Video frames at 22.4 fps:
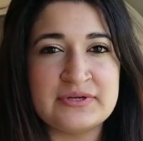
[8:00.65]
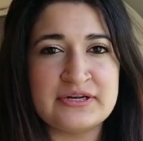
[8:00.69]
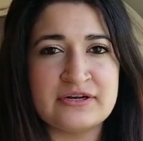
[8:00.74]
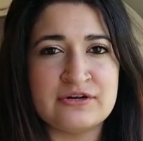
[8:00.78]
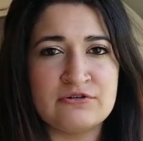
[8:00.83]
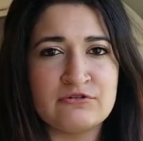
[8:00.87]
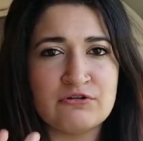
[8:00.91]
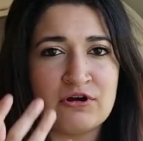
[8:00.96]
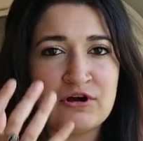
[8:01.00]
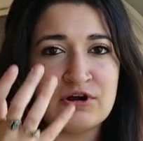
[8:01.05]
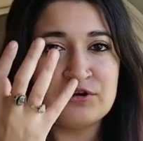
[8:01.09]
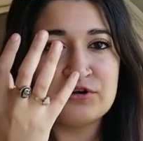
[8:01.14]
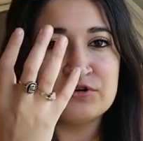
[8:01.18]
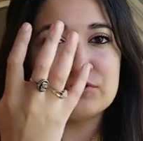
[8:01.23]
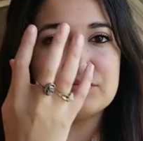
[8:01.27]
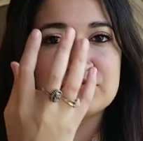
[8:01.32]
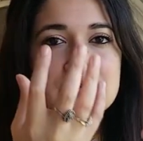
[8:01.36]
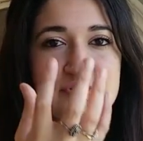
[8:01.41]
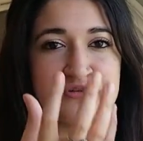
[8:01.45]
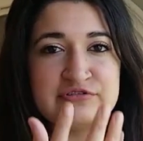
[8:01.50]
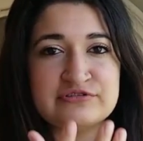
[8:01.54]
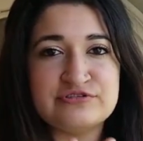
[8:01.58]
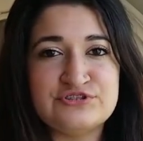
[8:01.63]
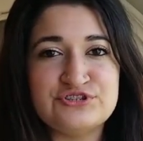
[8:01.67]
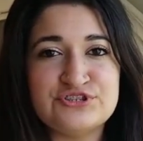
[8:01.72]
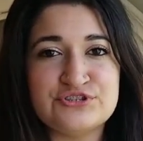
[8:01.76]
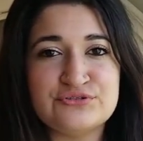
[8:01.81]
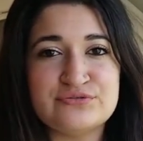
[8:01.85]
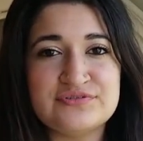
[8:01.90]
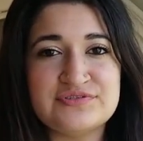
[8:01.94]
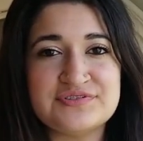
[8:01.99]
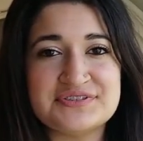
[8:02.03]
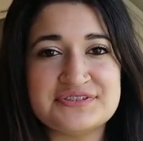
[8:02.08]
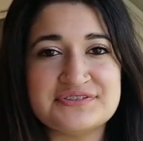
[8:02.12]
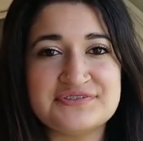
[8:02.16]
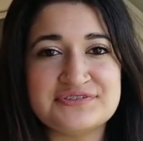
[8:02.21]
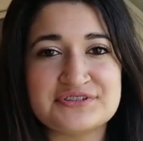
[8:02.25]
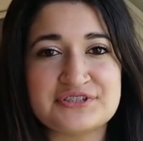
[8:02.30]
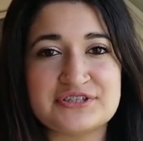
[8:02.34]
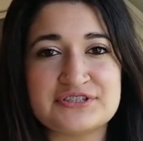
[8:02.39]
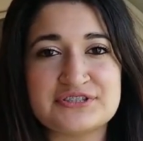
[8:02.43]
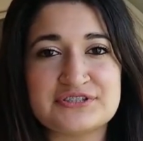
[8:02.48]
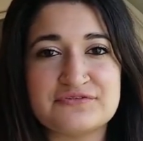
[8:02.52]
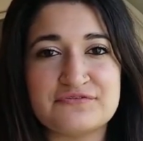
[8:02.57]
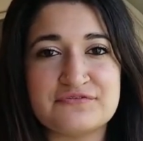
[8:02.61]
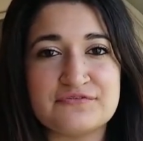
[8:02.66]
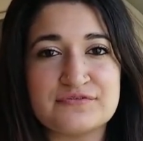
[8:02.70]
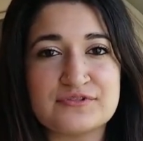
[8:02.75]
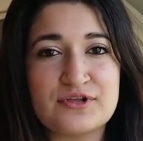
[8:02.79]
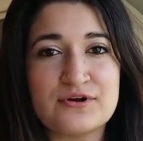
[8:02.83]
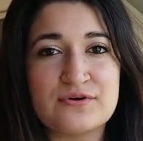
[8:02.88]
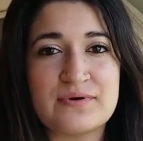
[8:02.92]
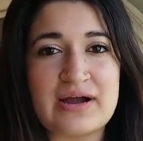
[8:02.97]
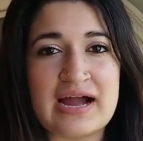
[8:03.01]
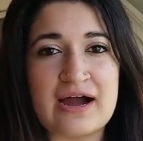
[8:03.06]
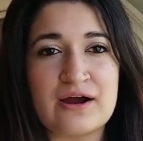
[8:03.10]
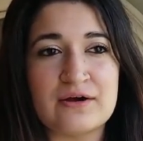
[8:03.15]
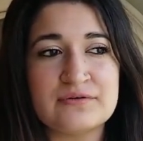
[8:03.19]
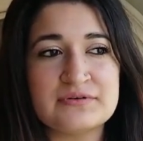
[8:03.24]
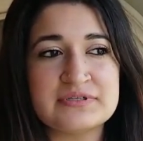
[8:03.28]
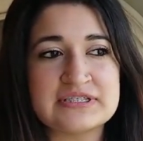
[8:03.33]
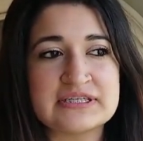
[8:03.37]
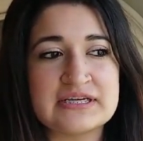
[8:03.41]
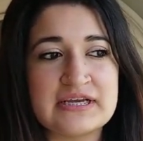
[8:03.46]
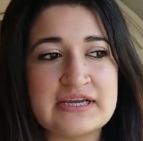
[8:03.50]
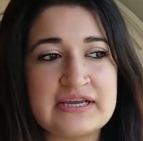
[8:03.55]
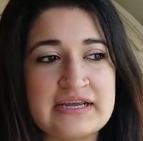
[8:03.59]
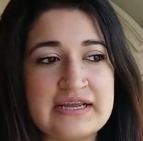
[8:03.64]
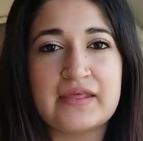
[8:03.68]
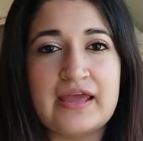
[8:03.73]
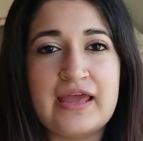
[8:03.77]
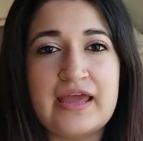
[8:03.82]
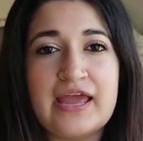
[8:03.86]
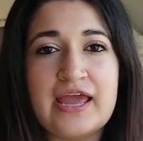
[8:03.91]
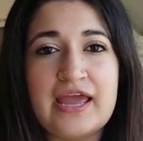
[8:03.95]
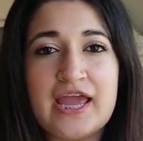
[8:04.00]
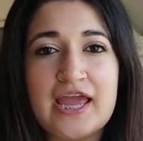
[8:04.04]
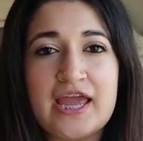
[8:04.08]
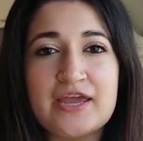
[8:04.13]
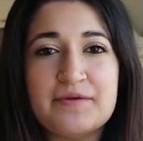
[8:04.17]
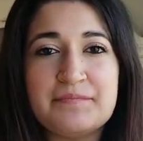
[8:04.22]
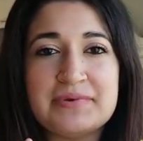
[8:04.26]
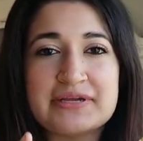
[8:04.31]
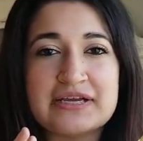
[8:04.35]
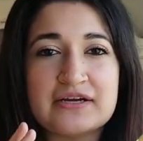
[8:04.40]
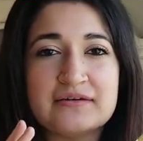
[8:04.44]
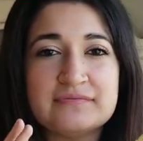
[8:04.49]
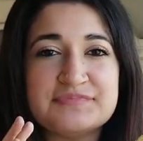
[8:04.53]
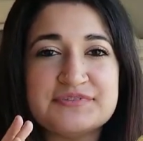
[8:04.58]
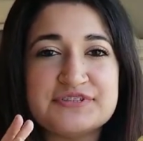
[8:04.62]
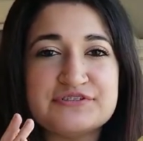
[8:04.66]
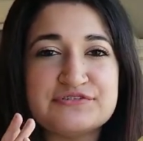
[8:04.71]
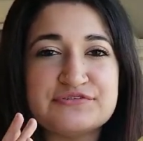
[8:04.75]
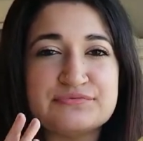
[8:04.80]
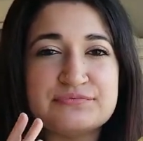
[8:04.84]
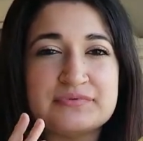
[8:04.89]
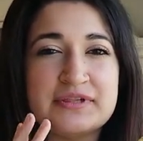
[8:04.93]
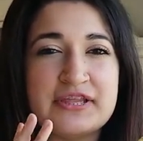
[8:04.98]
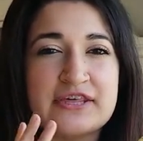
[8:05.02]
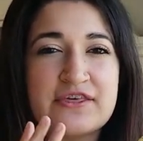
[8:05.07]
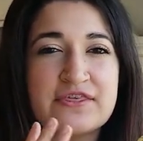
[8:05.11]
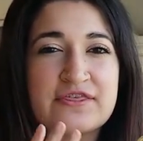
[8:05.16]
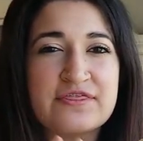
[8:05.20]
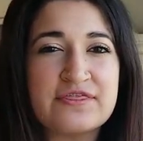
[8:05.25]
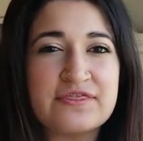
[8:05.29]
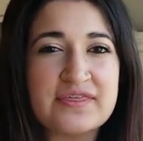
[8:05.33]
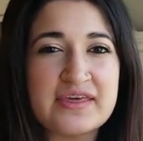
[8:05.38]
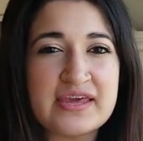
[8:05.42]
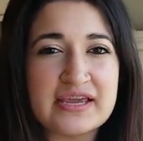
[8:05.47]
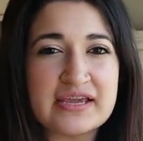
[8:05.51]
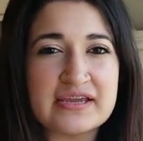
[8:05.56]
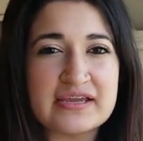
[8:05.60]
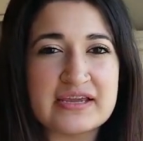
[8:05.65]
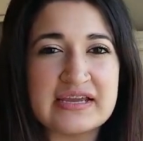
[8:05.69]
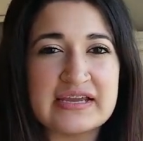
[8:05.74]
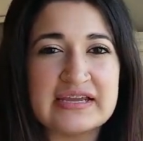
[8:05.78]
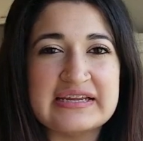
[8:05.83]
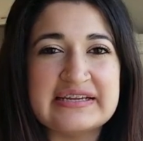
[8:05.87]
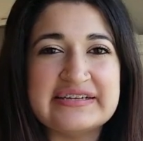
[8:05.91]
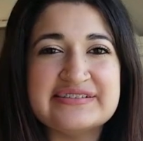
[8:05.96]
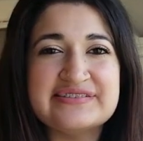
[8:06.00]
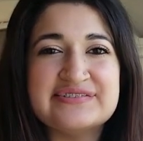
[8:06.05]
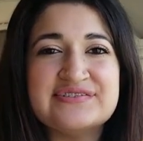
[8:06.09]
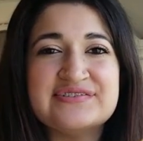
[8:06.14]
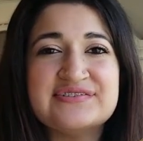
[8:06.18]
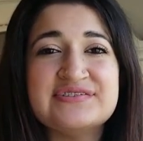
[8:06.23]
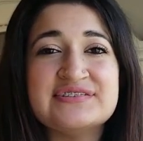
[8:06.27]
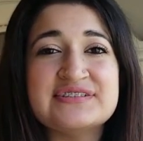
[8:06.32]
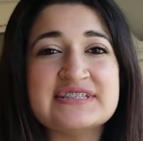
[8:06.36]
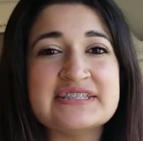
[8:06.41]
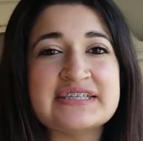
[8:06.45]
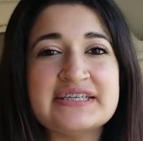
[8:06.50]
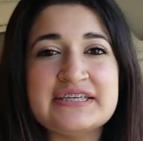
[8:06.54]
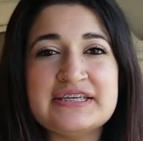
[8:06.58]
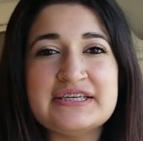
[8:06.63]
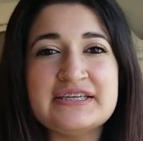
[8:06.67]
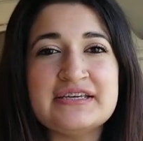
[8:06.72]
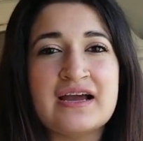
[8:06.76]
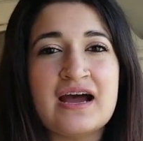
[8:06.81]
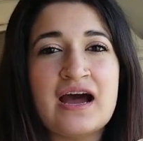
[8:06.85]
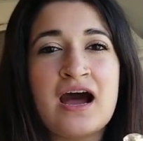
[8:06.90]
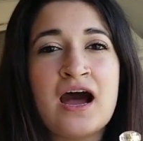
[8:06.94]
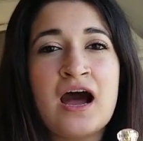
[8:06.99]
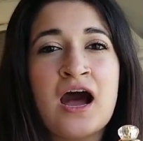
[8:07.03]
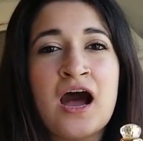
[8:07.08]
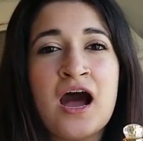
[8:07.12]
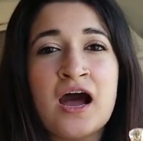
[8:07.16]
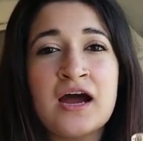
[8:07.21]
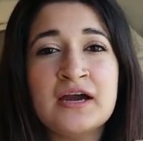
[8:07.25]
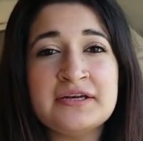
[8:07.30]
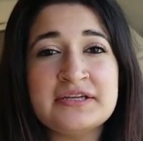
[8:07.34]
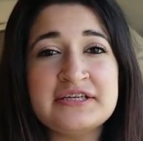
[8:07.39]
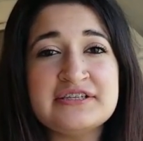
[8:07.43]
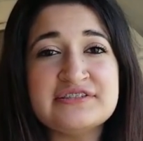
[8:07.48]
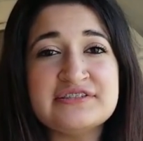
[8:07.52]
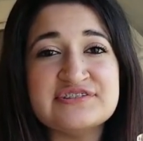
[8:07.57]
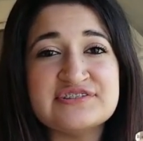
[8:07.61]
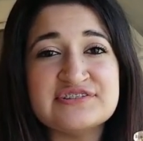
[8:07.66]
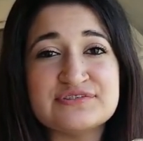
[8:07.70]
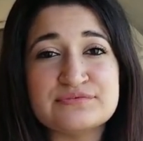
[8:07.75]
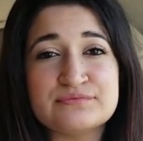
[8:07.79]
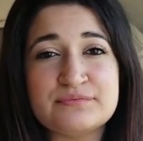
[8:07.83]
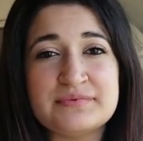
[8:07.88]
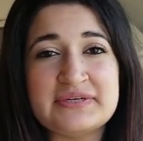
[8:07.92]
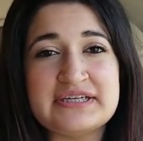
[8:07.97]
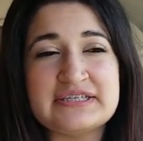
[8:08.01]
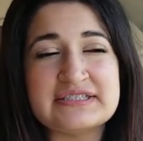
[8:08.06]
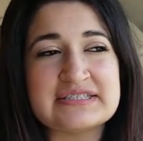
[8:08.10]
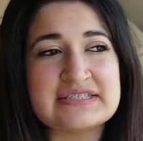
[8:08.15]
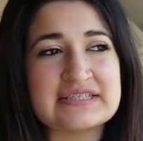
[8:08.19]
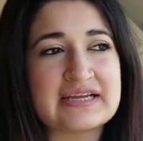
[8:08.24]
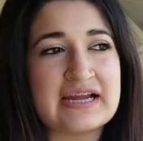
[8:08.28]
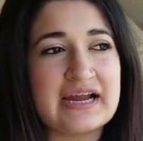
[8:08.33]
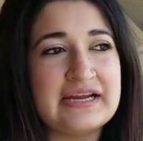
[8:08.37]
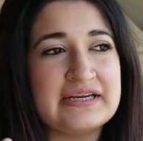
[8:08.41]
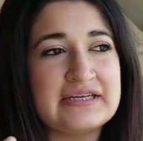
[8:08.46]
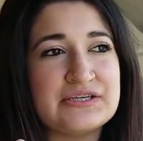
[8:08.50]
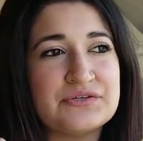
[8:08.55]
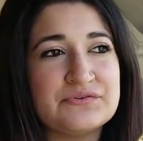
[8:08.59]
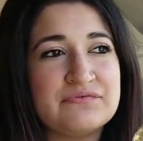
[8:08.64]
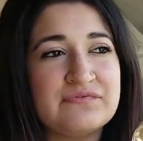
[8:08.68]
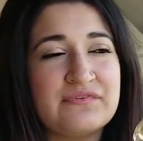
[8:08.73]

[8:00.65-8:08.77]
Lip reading: and all of those juices start to flow out, it becomes this really thick, sticky, honey sweet kind of